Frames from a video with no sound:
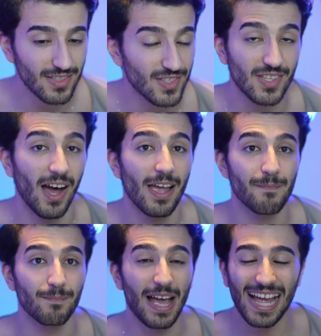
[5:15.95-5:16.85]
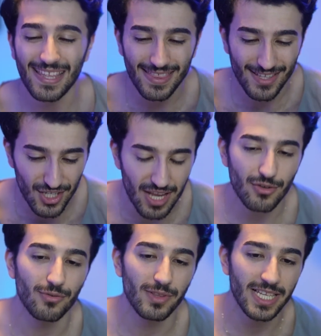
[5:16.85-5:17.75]
it's time. I
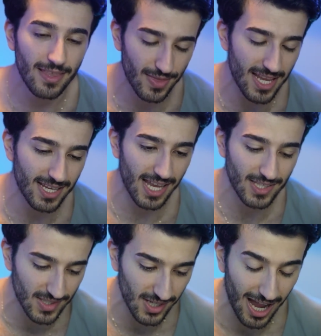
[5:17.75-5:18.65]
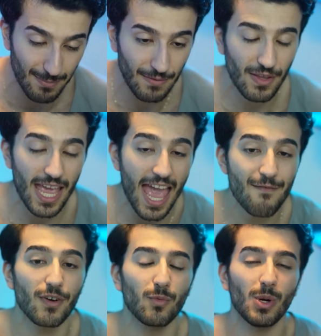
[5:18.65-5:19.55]
genuinely think it's time. If he
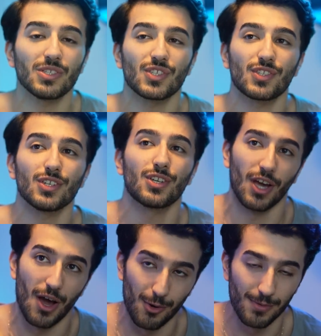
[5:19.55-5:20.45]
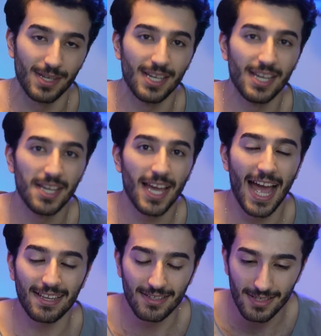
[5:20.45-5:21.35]
ever wants to go
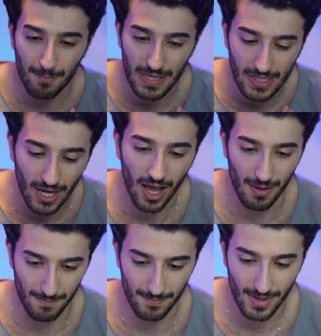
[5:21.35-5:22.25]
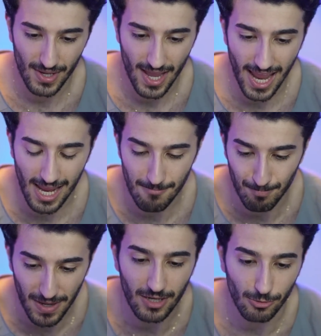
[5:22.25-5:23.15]
and become a
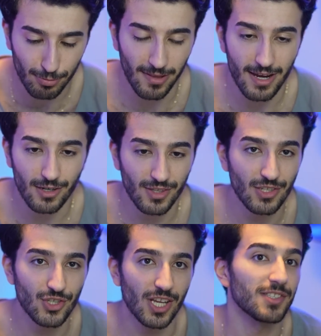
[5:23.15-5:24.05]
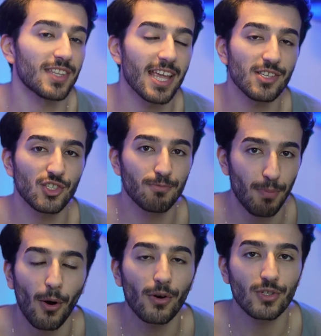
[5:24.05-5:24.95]
bigger player than just a
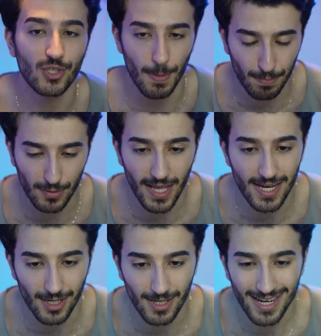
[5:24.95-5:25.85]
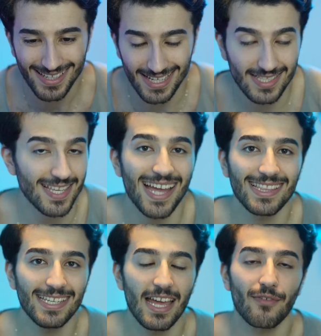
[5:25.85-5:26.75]
Spurs player that
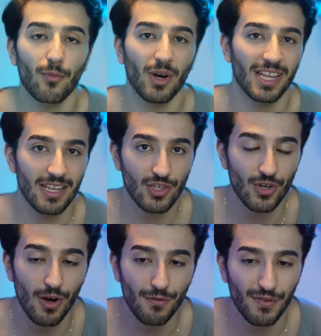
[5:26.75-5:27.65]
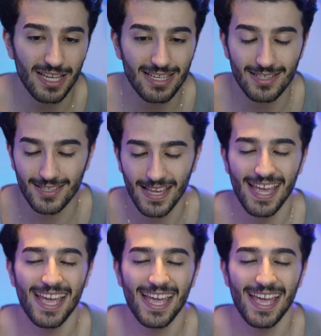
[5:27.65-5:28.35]
sadly never won any trophies,